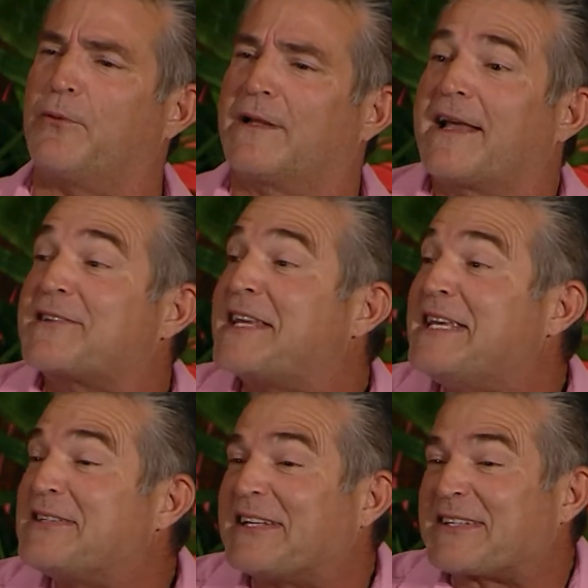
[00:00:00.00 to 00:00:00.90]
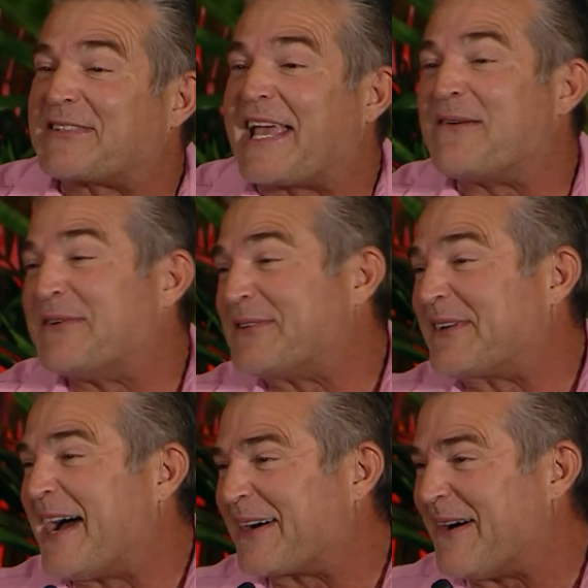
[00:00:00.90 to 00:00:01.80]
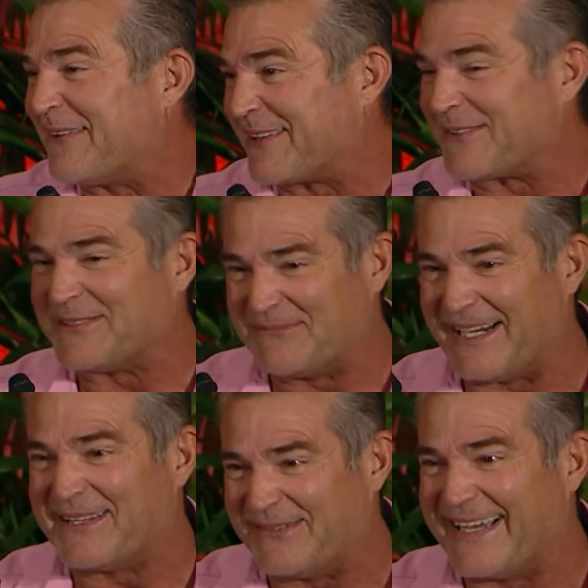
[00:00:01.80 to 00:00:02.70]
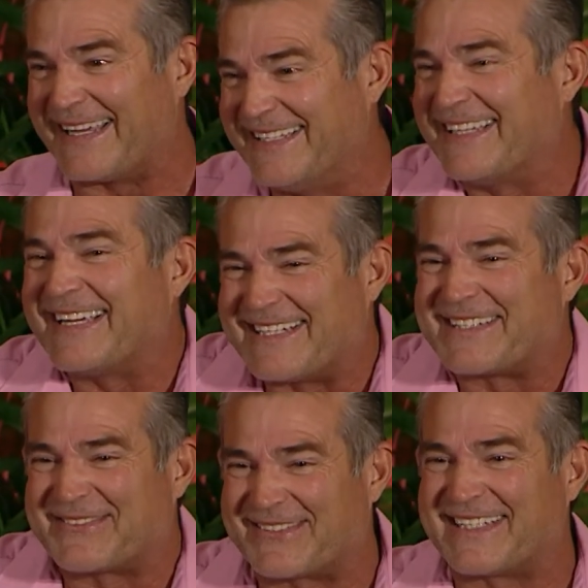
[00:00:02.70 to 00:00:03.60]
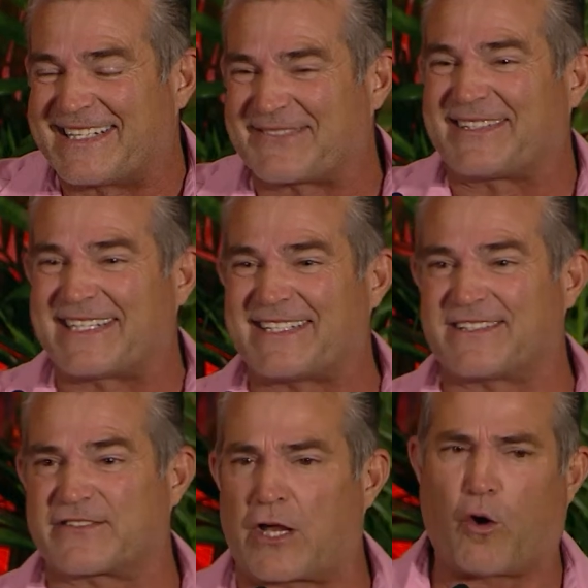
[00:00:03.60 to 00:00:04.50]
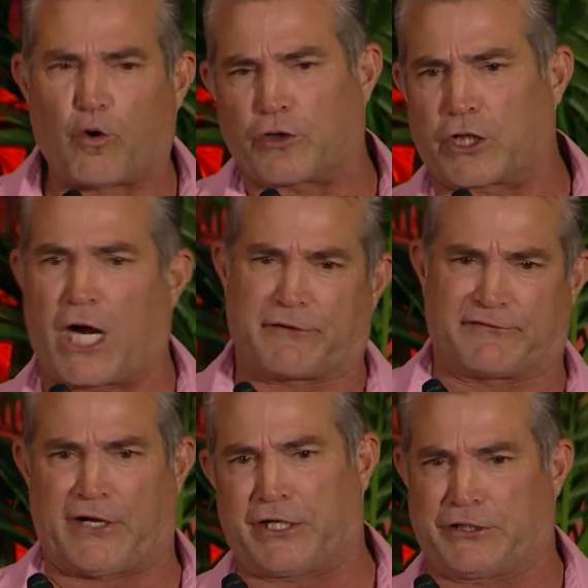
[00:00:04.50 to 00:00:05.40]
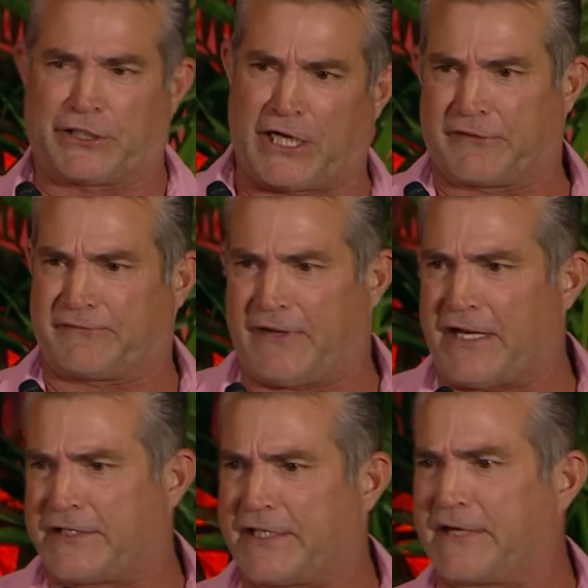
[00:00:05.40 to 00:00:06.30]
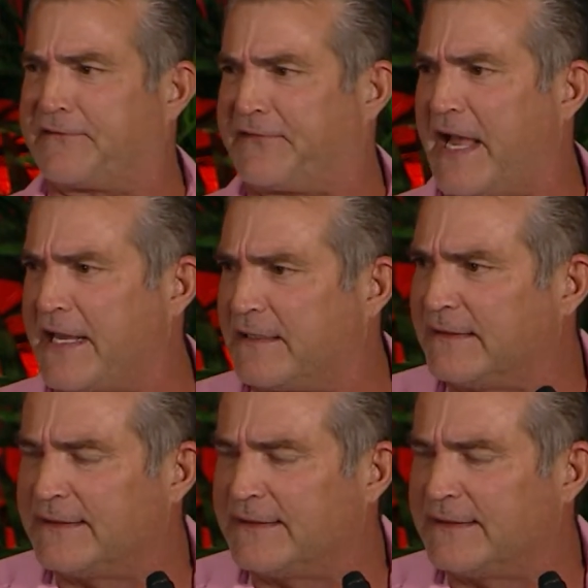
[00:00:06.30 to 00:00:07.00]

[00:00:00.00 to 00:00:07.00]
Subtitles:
Well, that's easy to say when you're not going through it, by the way. It's really easy to say, oh, you got to fight, you got to fight, you got to fight.